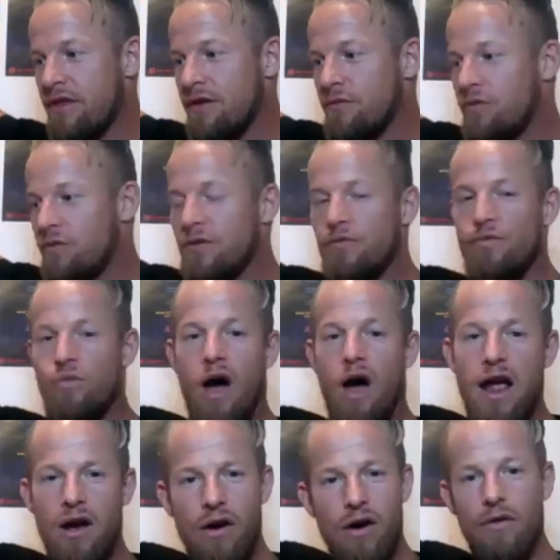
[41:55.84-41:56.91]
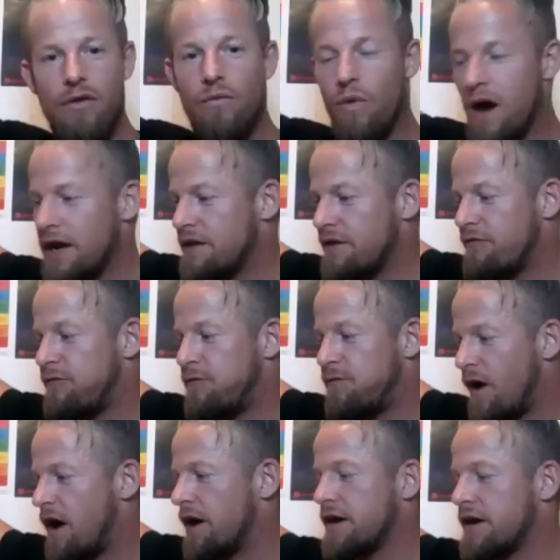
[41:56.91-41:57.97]
well, why the
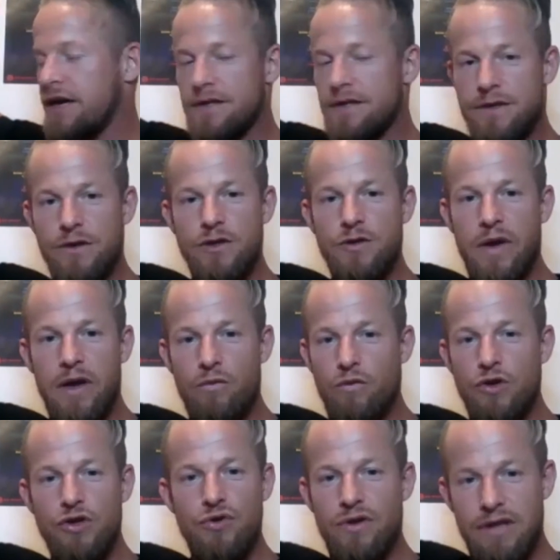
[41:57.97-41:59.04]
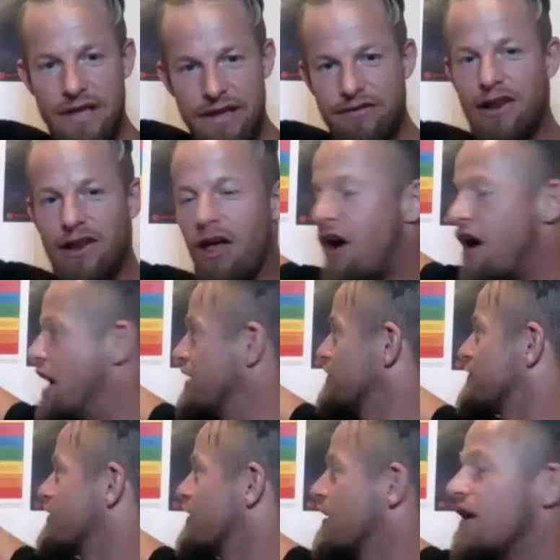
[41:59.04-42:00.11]
fuck, excuse me, would you live a life
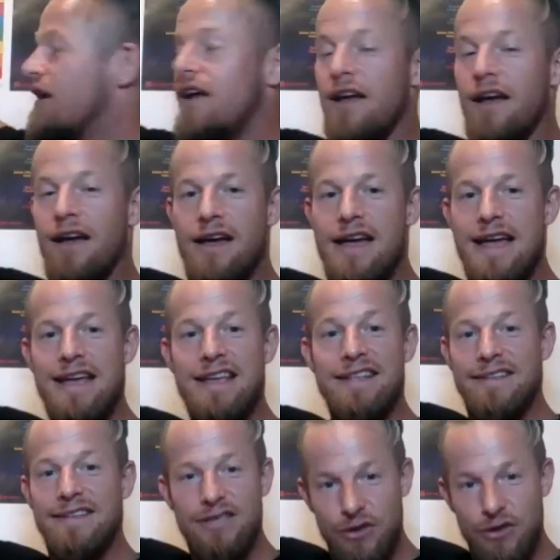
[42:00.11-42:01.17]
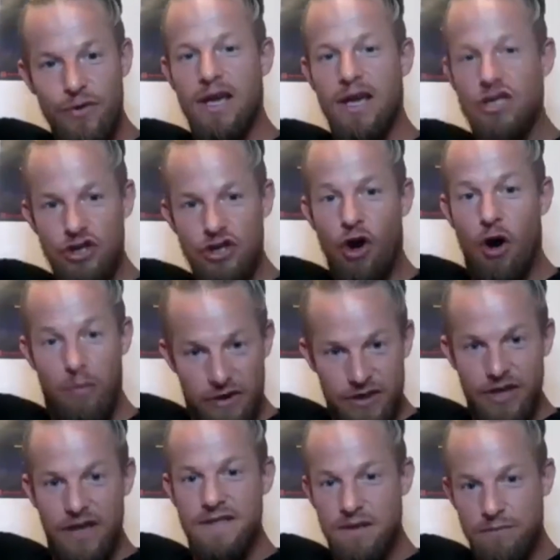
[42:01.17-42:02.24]
doing a job
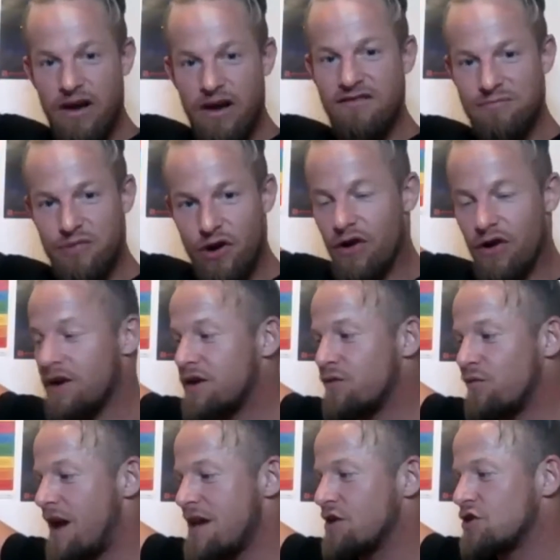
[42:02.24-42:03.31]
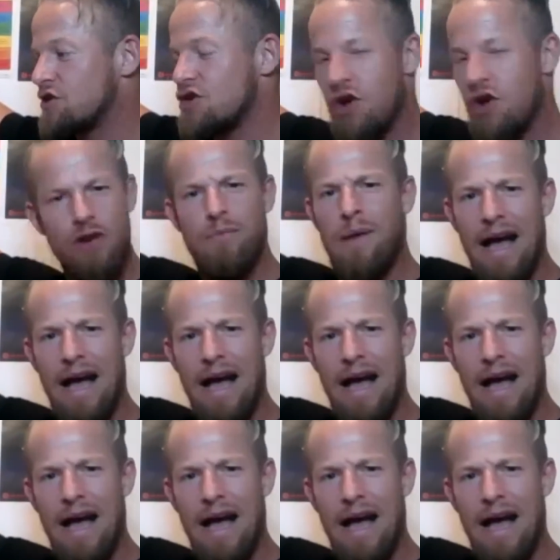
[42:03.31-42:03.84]
just above broke where you're not